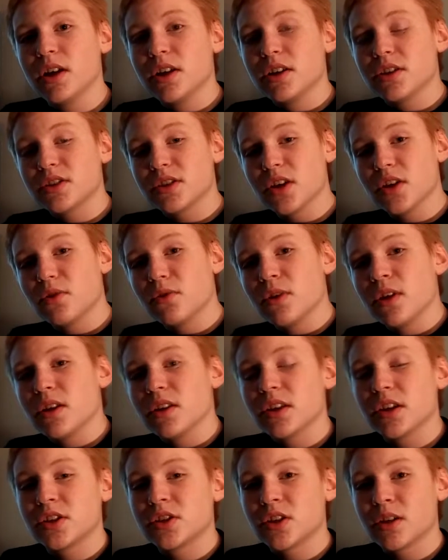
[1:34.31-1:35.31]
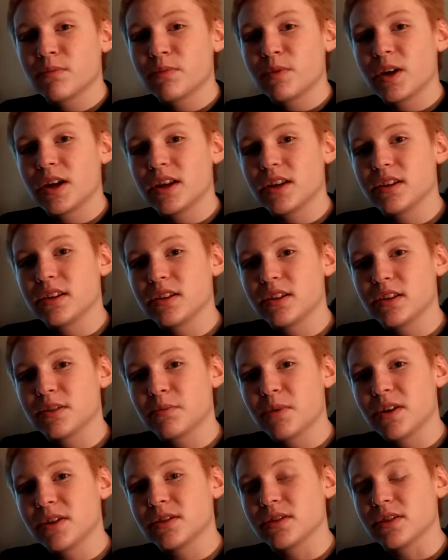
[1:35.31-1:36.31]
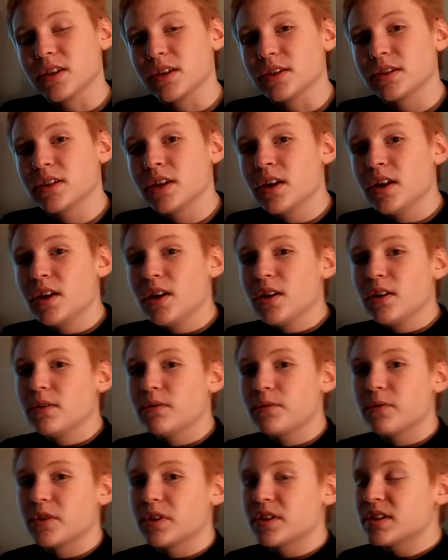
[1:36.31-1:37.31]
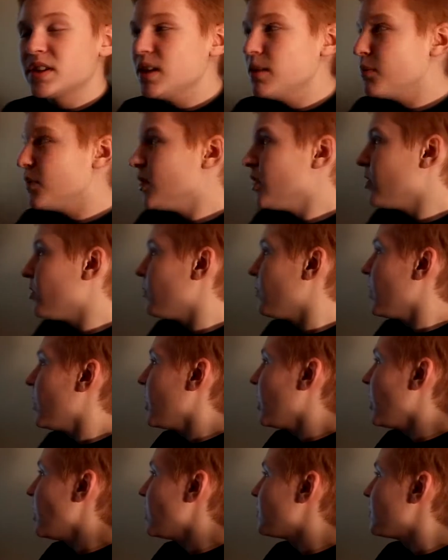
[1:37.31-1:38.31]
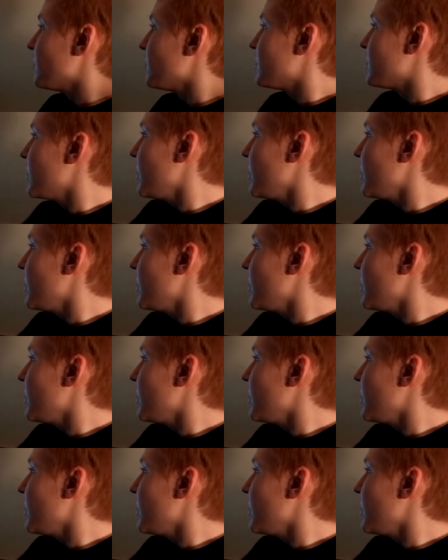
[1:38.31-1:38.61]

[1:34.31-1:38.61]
So, let's jump right into this parts list. For the CPU, I chose